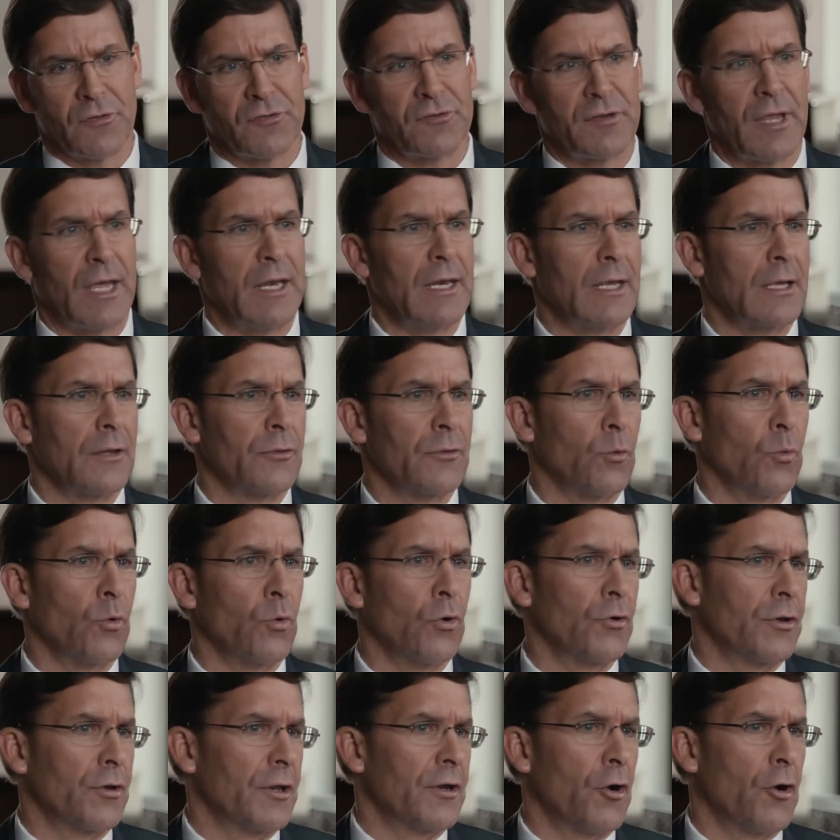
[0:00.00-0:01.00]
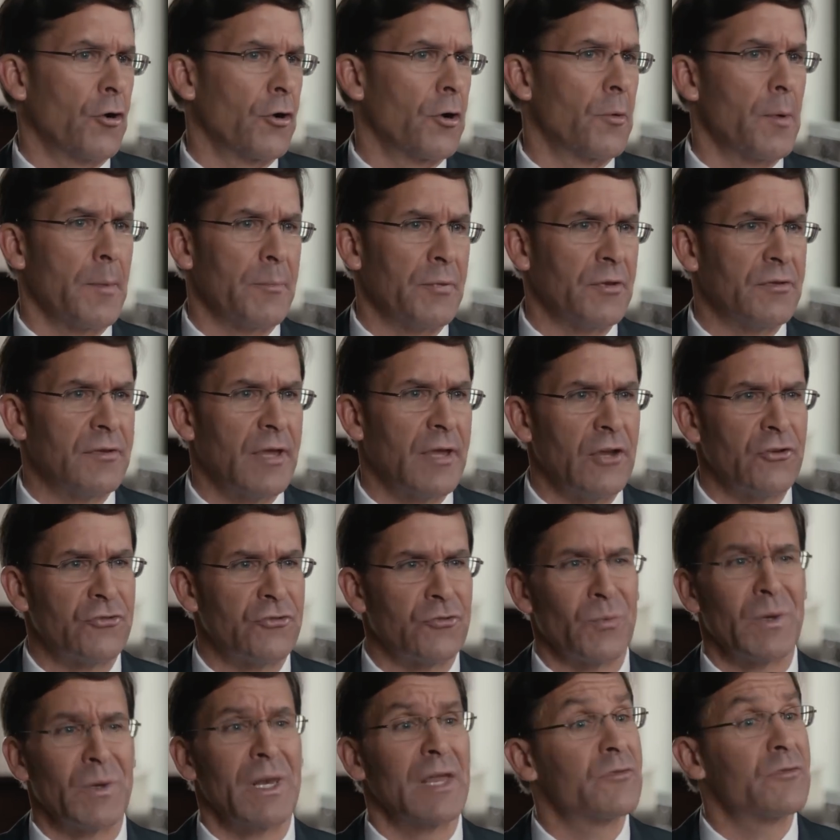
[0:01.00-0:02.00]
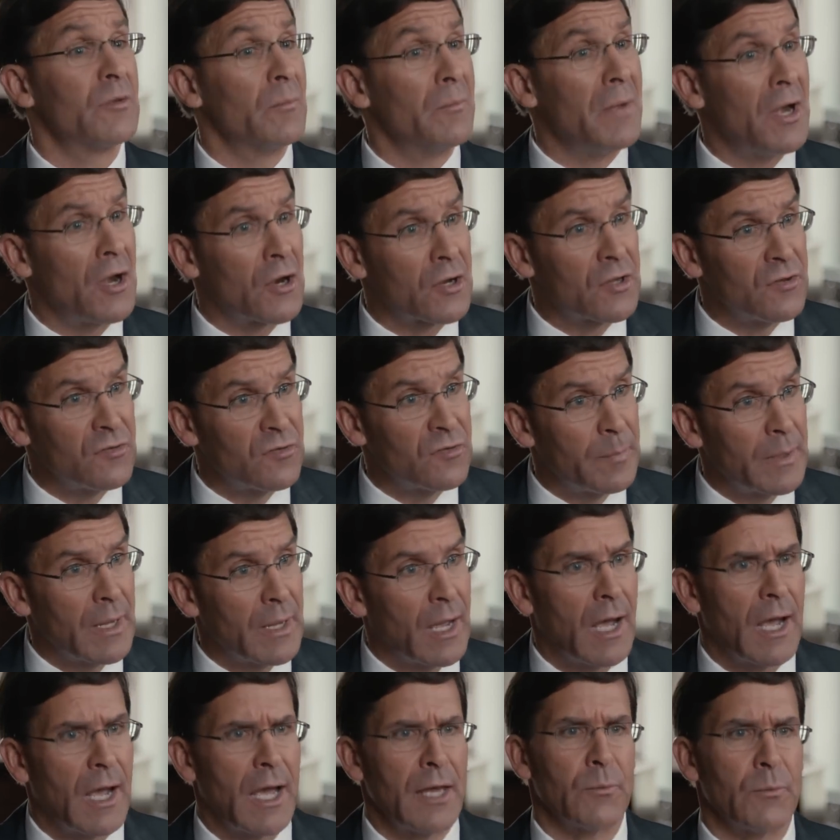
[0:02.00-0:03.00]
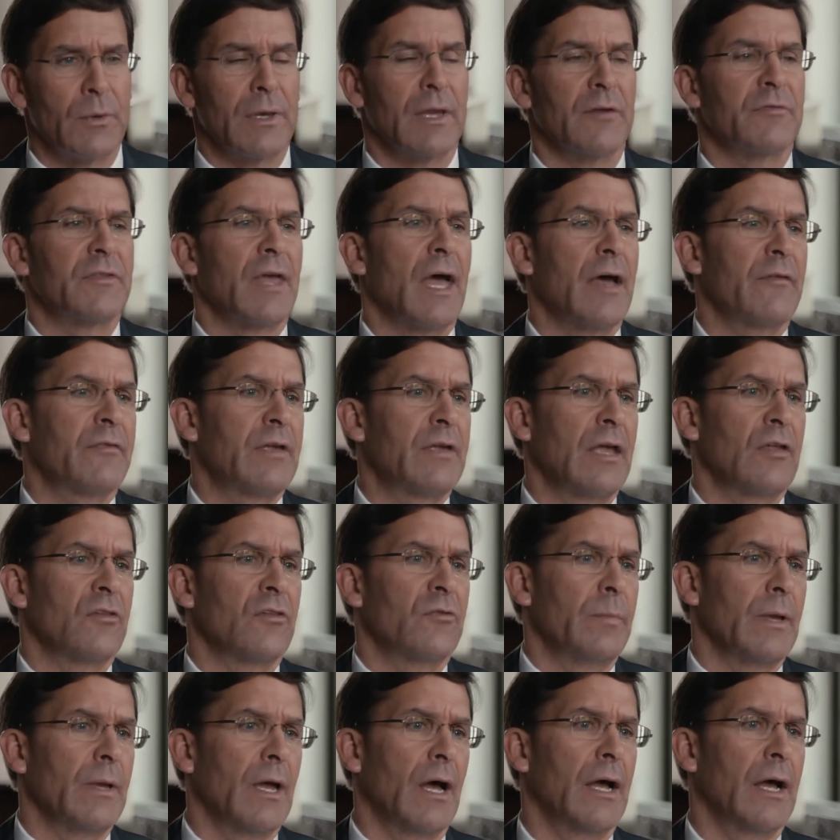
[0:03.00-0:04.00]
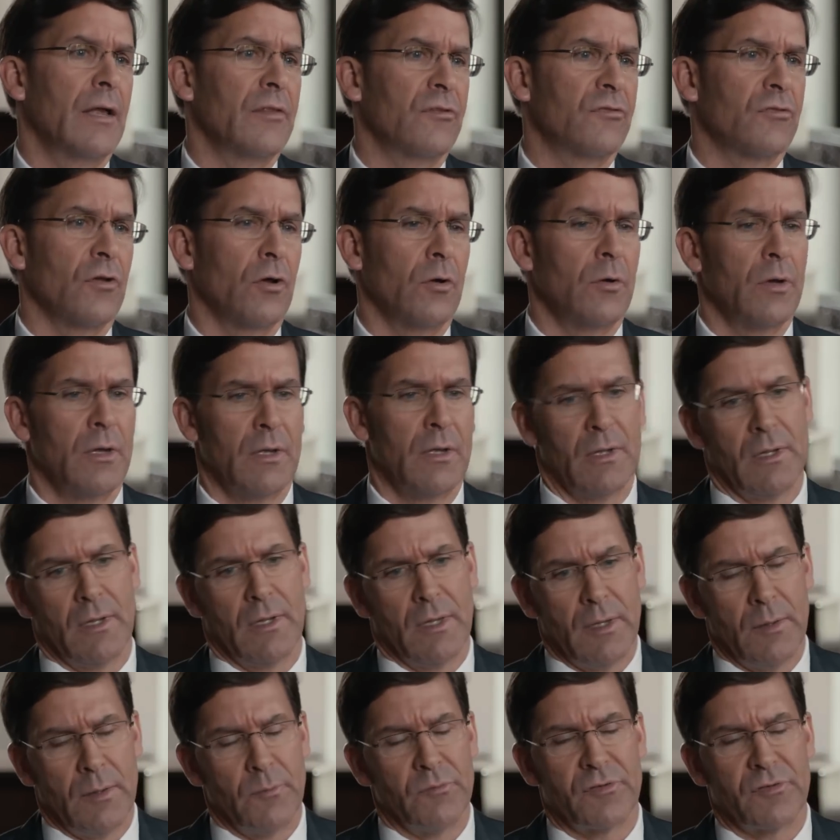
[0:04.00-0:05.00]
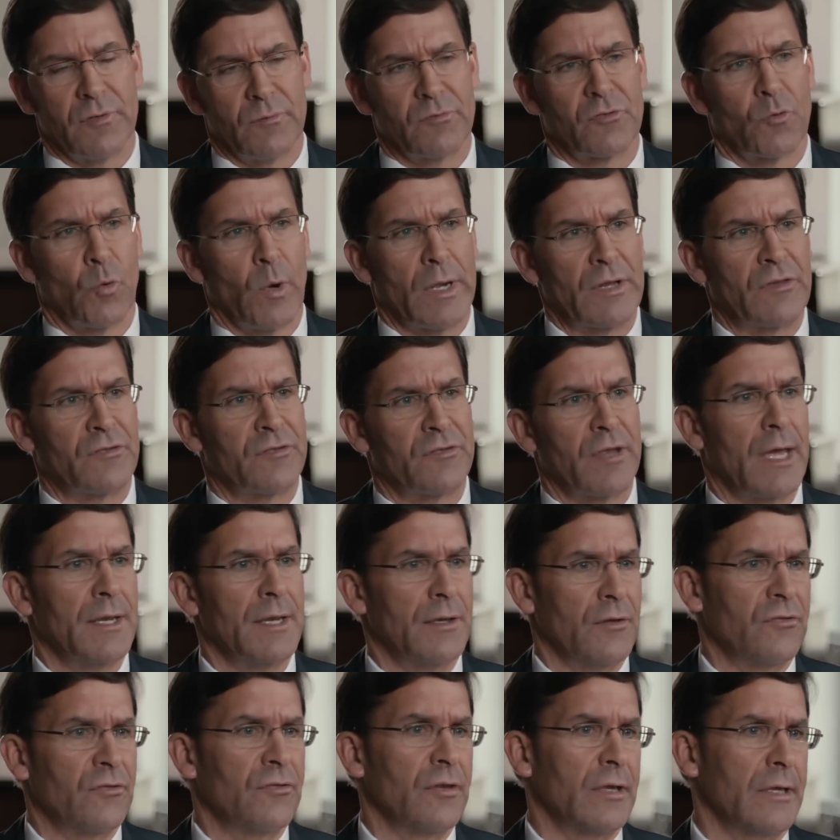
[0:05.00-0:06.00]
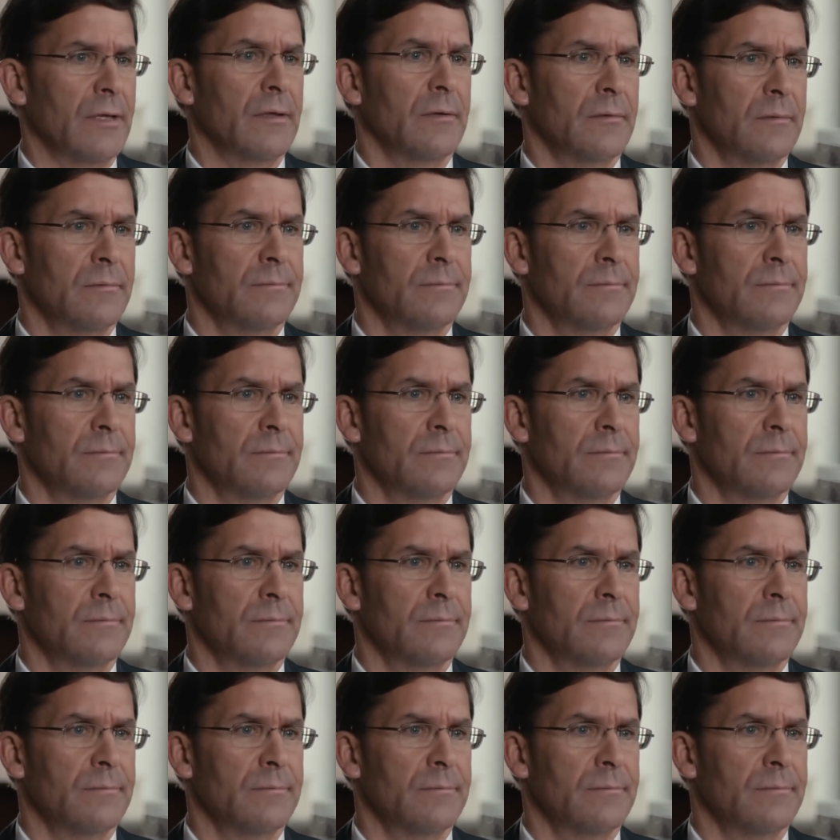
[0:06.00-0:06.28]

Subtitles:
standing in the world. It hurt our reputation. We left Americans behind. We left Afghans behind. So it was quite sad to see.